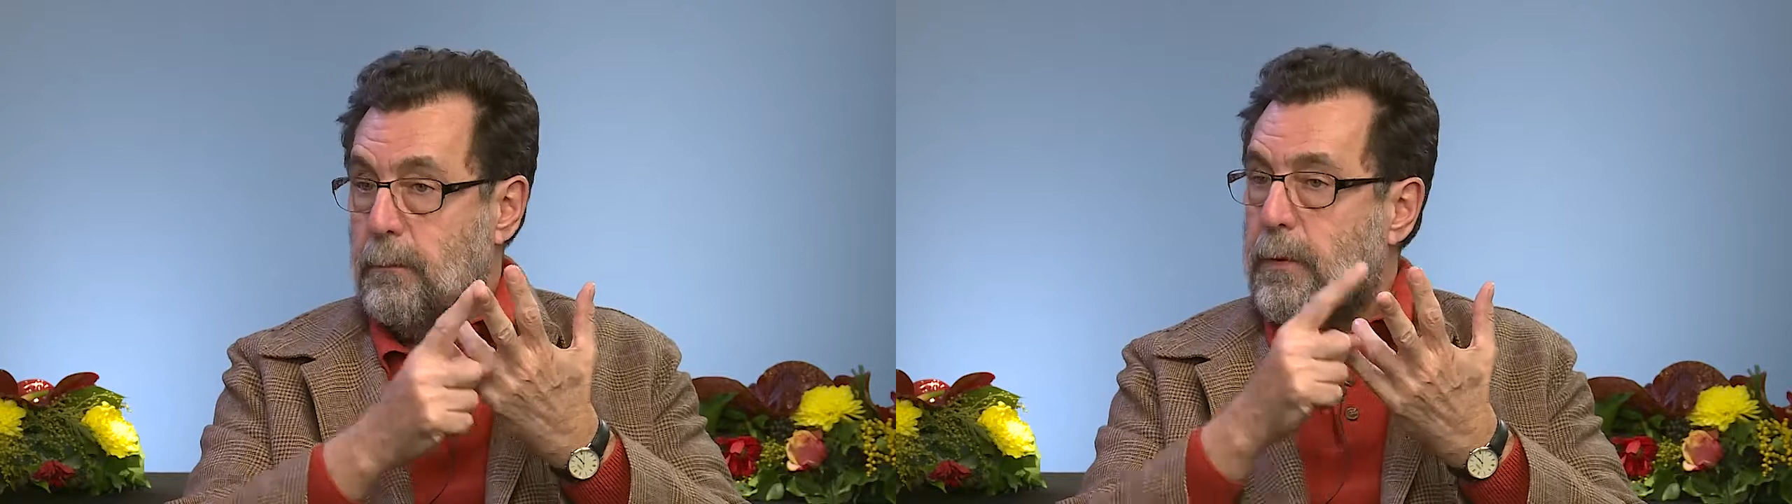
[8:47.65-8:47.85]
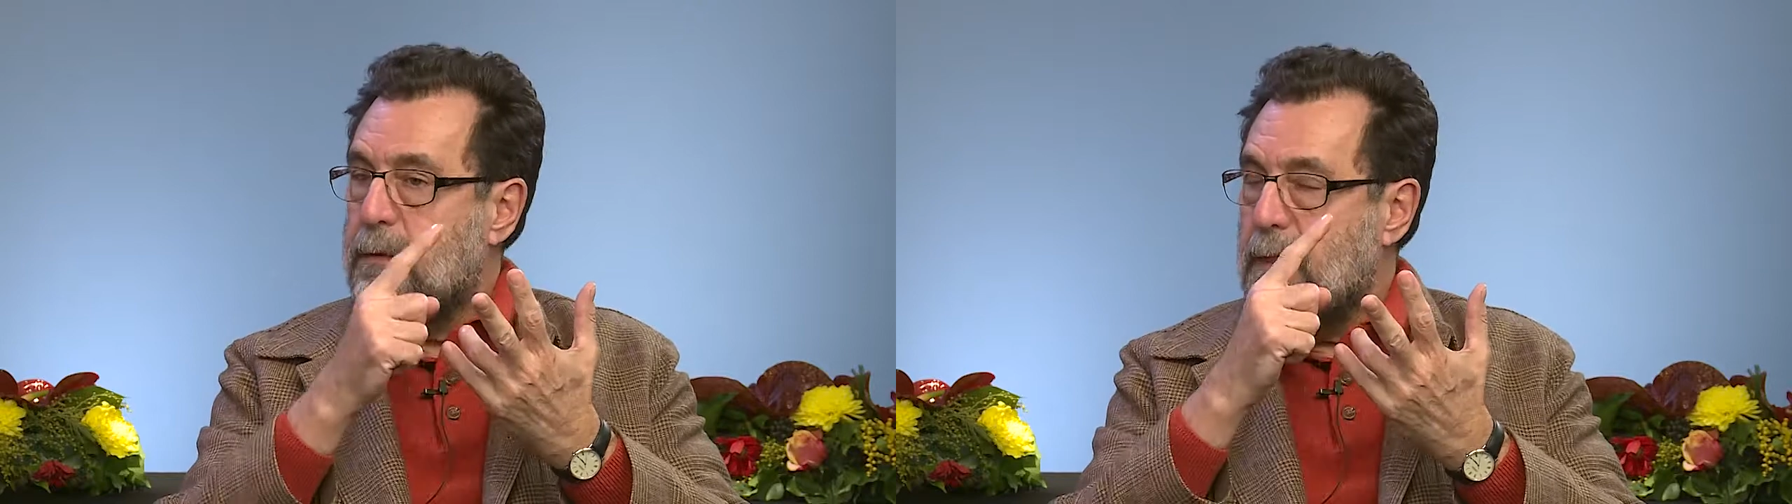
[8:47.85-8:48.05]

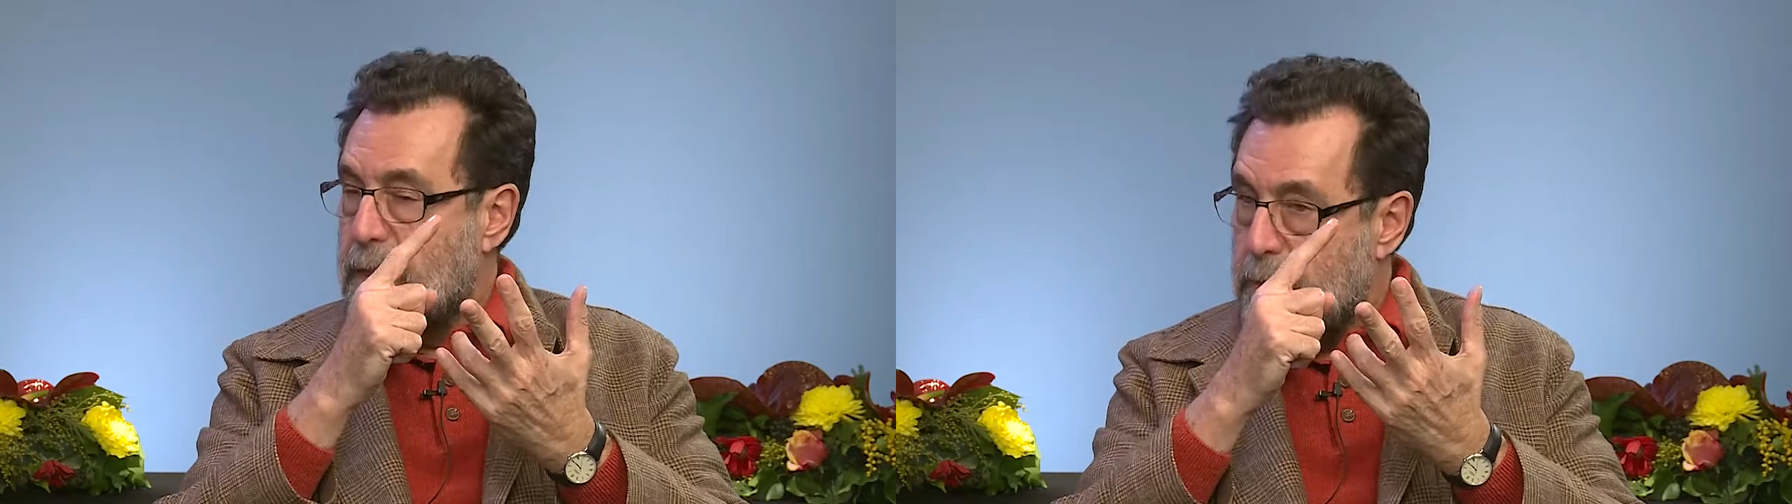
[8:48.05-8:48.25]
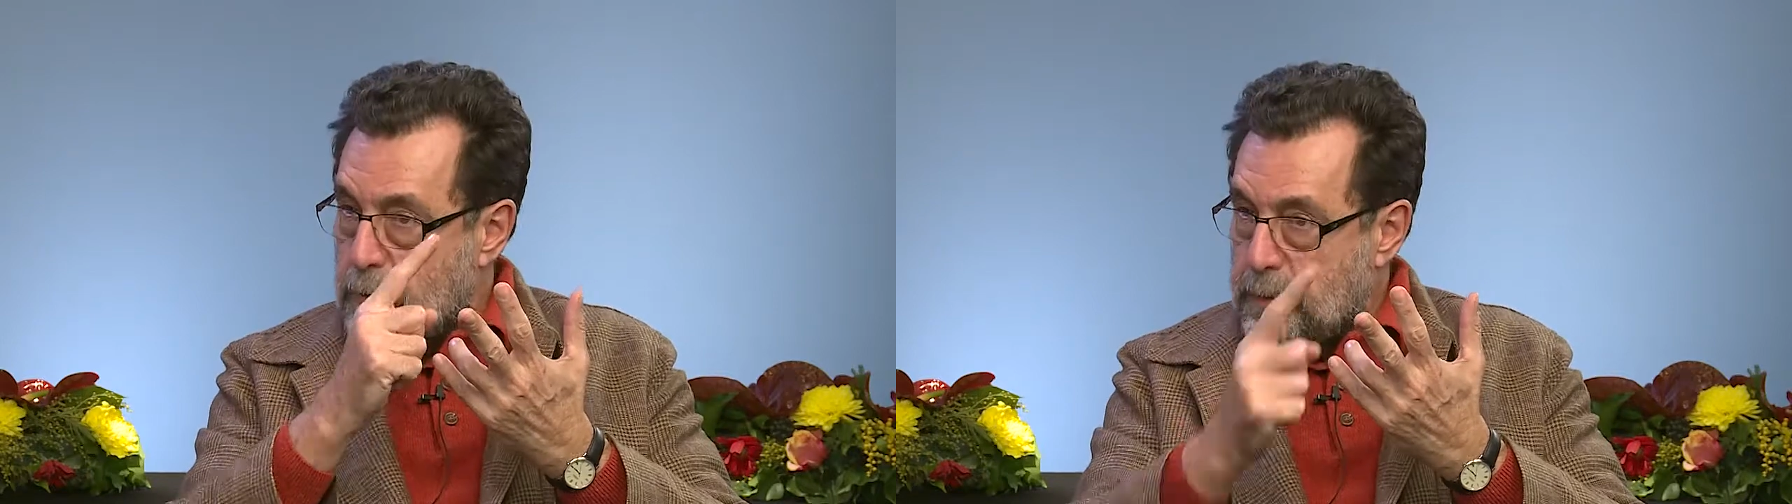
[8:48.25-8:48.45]
but
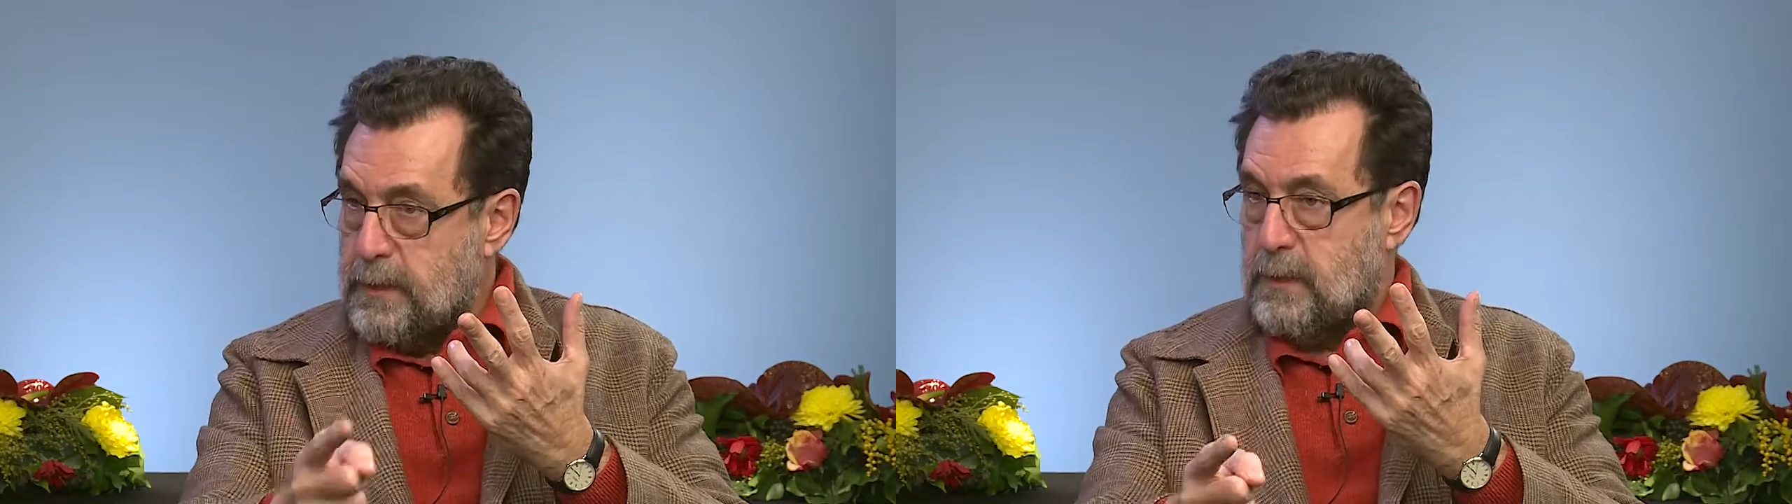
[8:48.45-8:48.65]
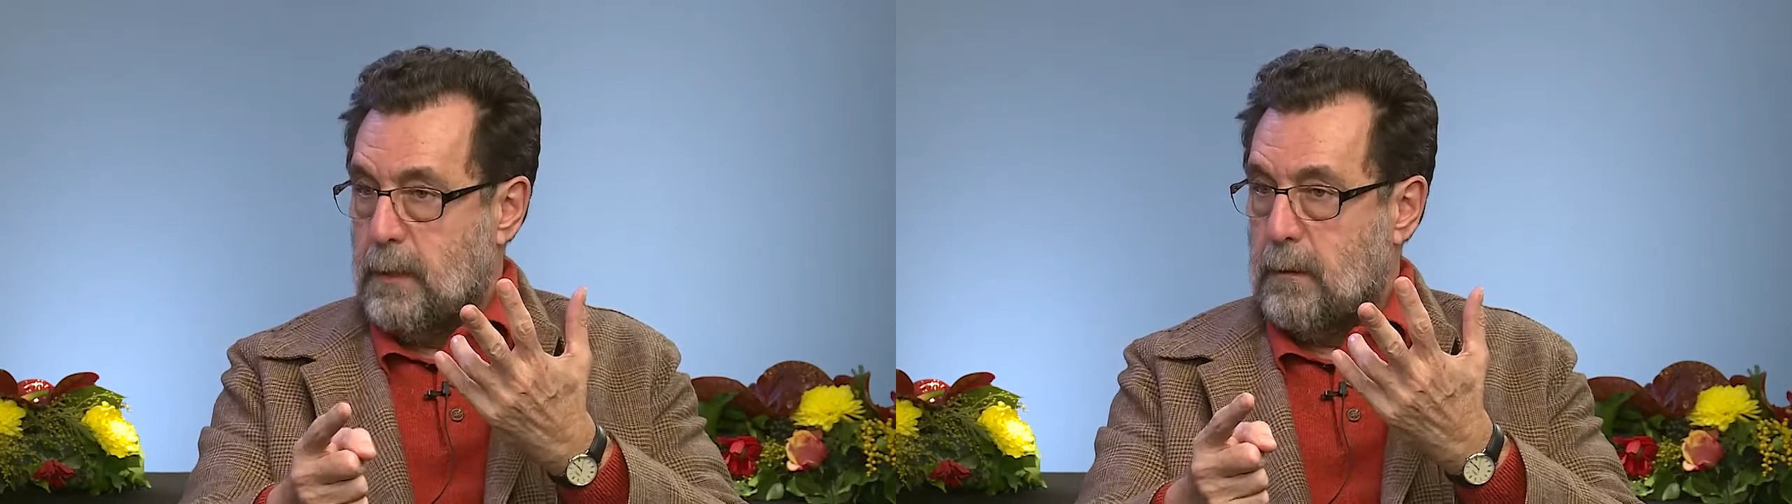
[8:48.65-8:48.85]

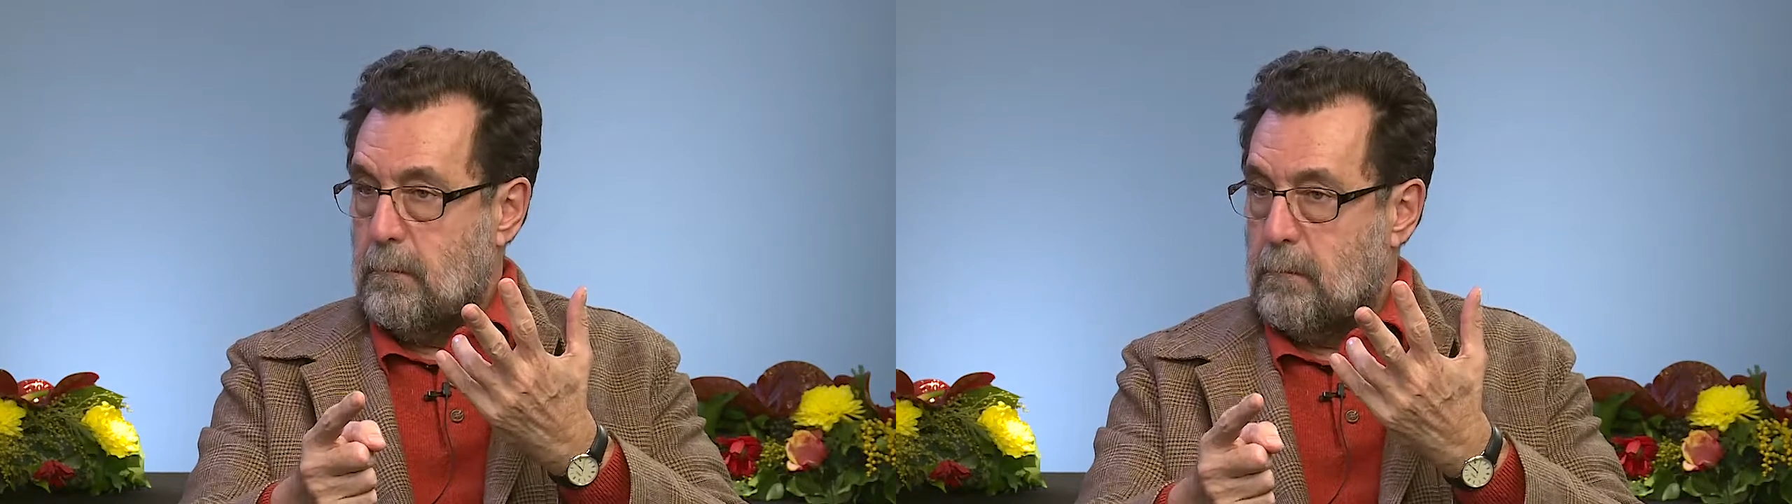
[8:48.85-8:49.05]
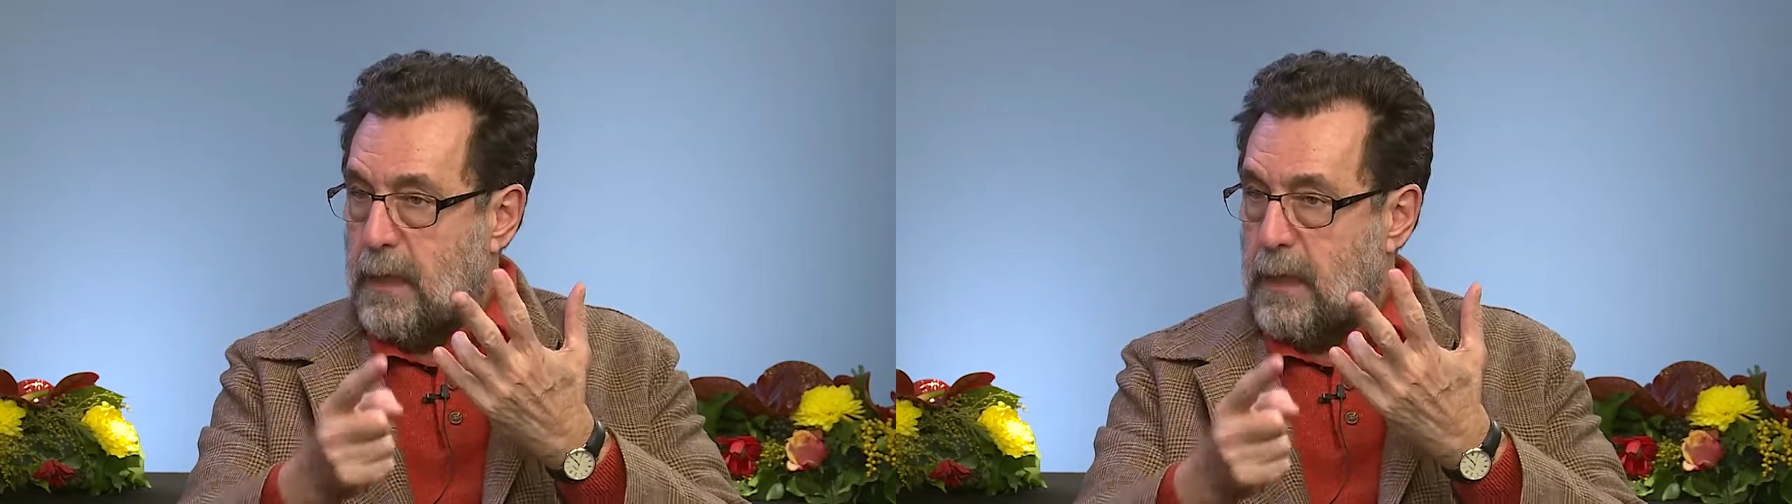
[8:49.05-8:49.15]
decreasing,